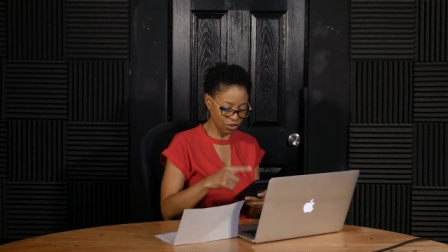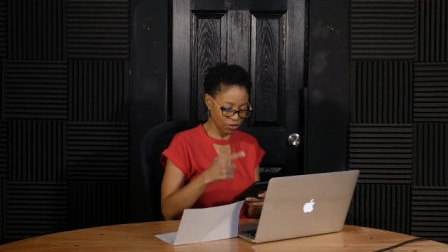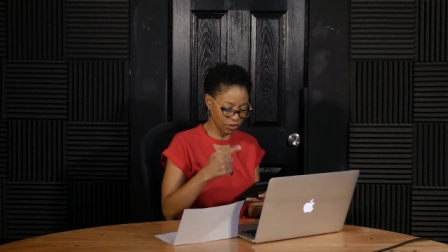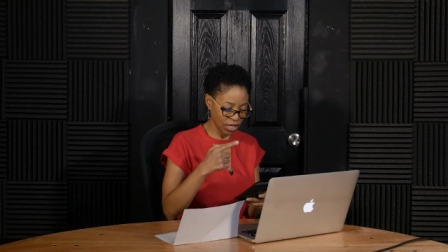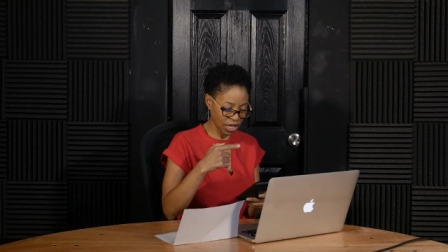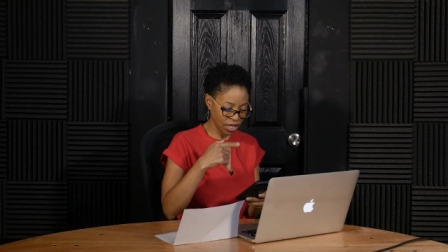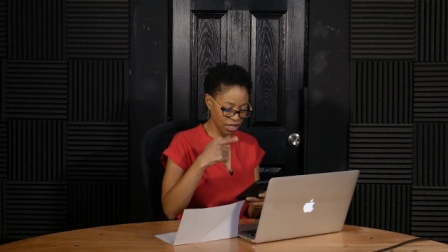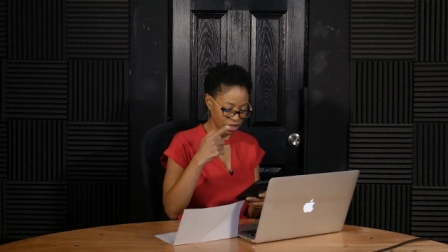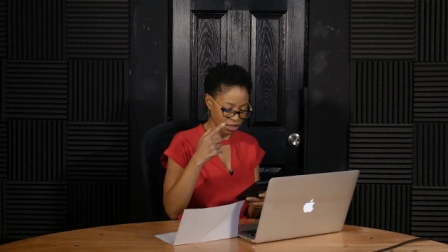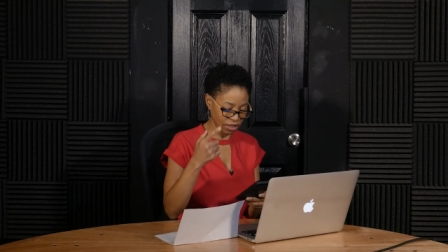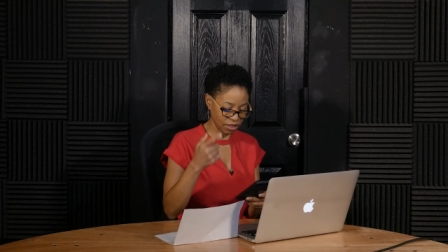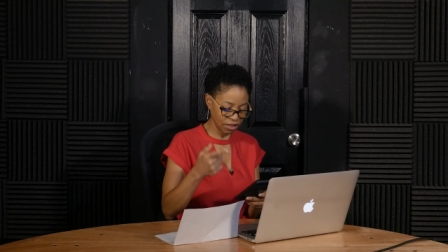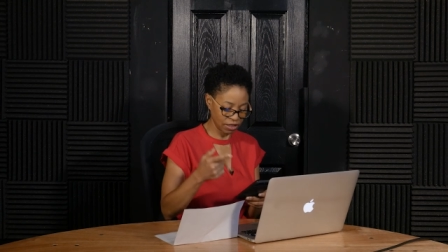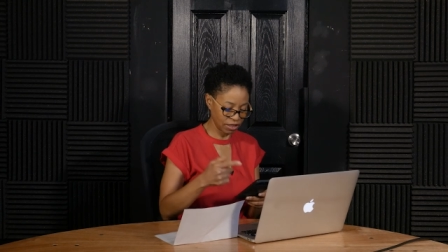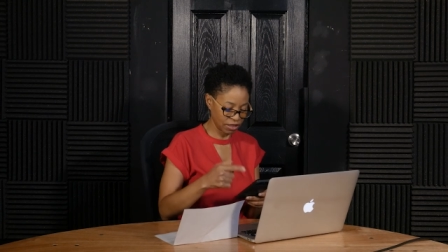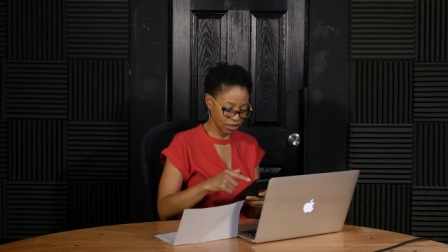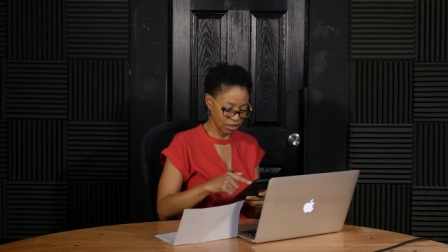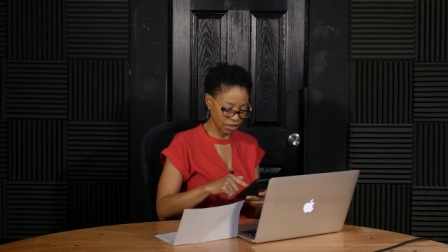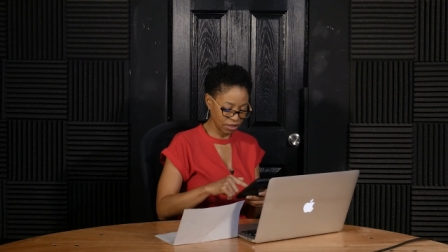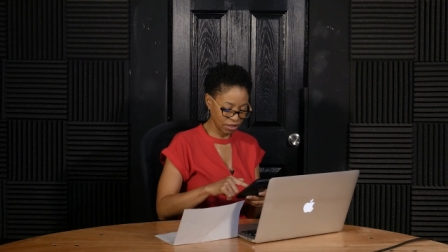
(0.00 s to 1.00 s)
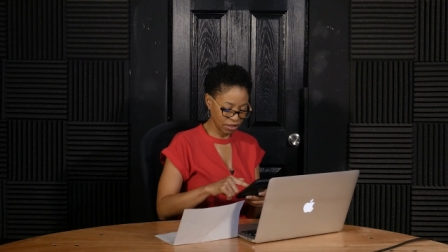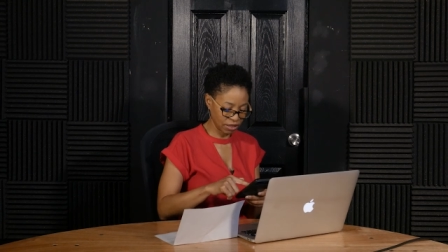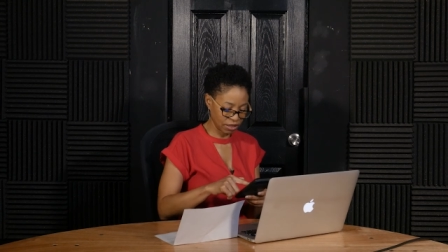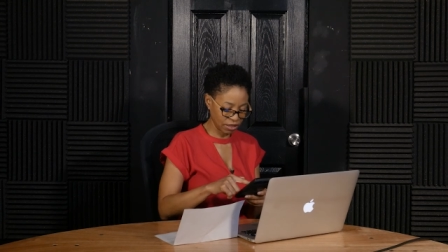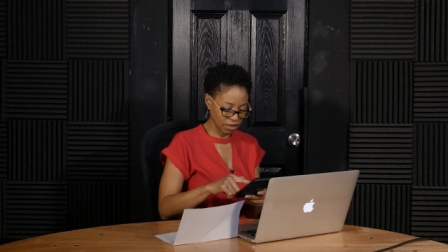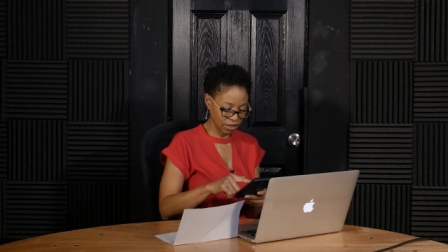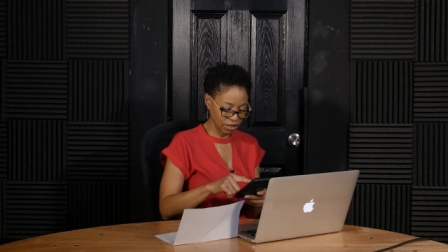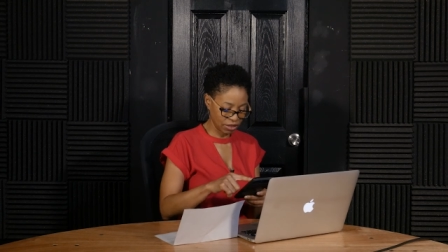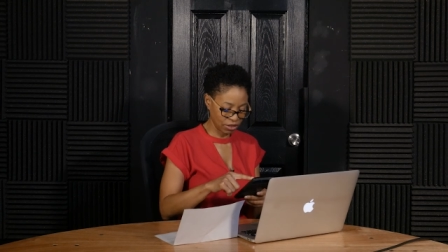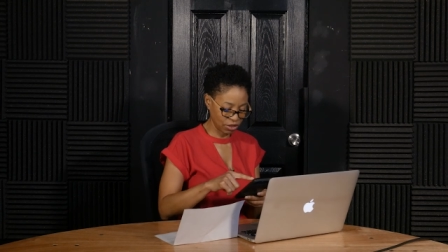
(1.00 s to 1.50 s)

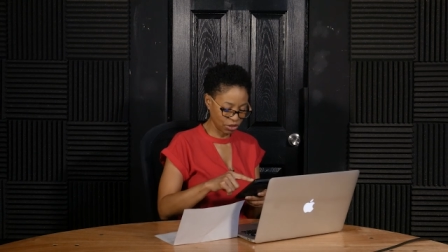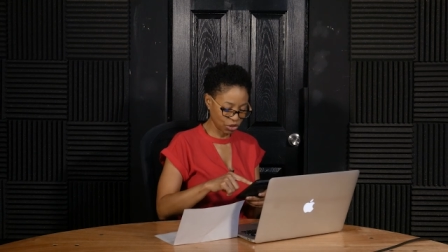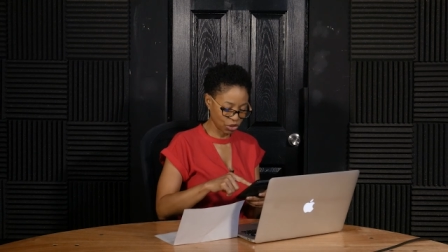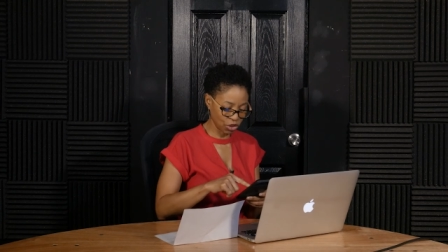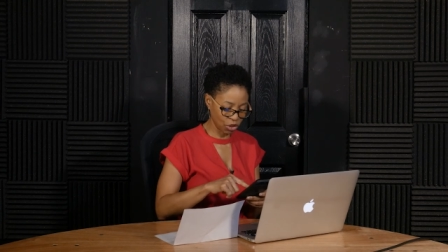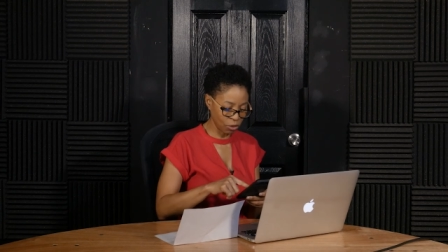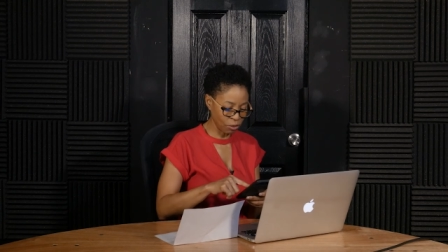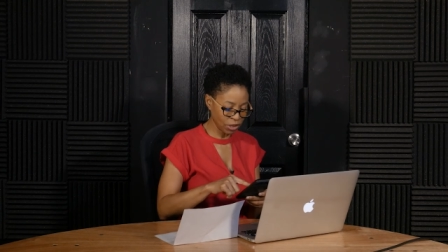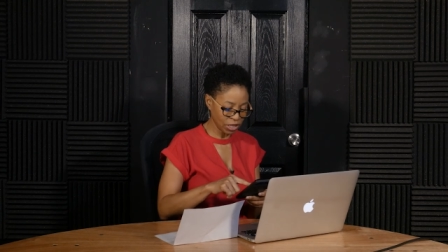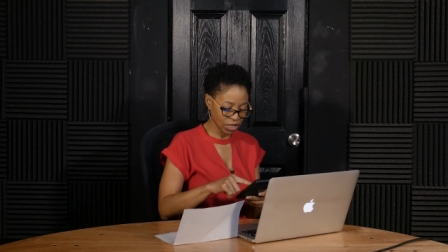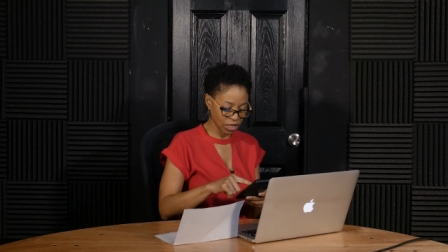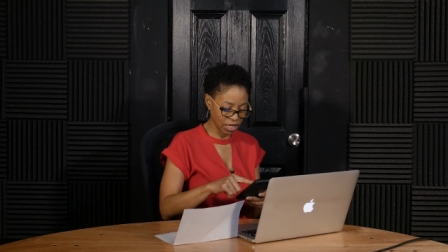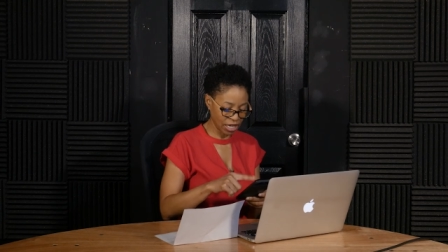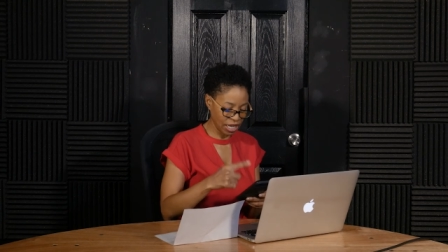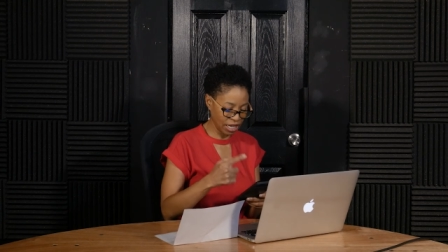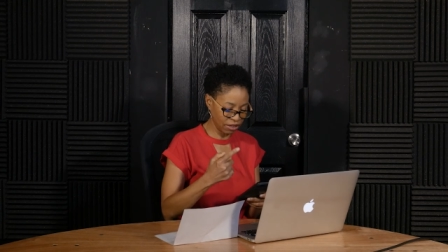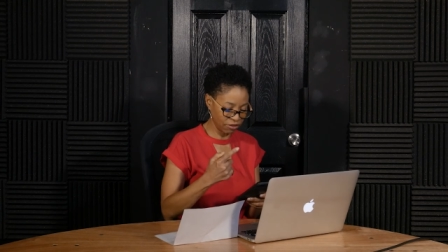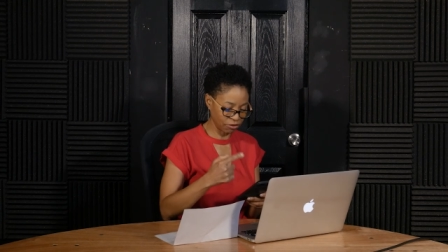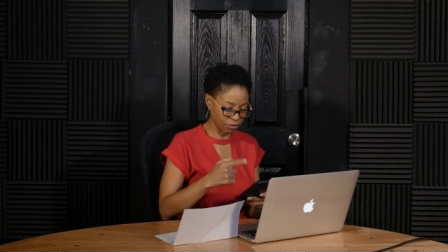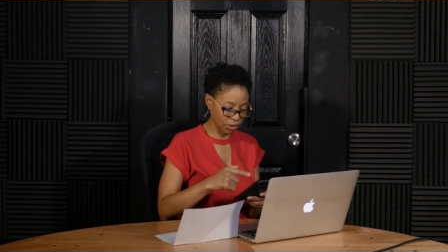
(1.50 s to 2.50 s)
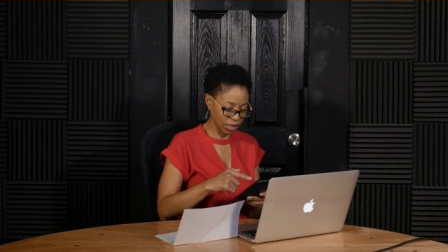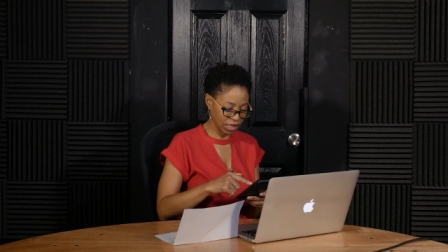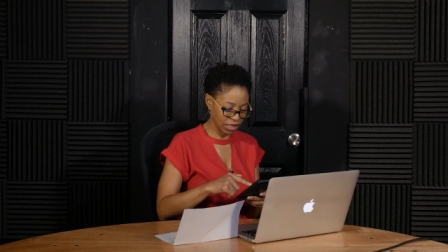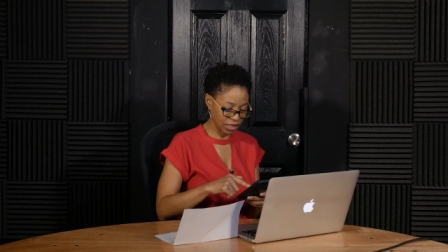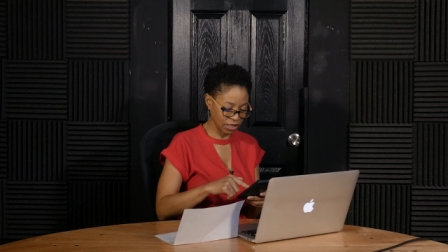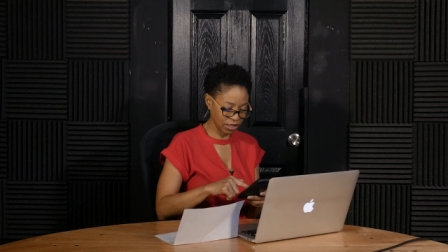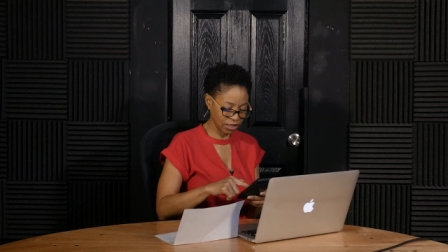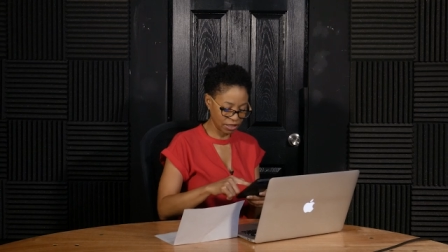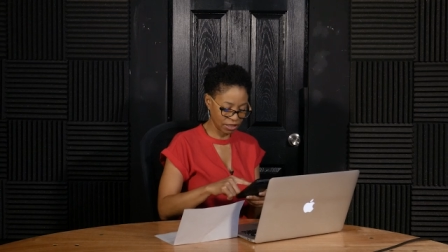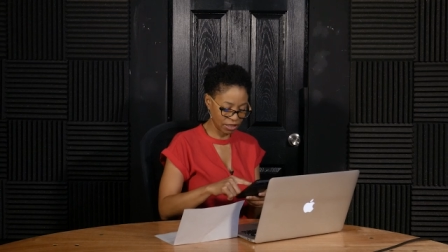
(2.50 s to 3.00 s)
You're so much ahead of
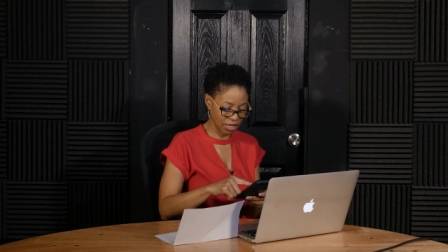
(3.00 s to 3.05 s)
me.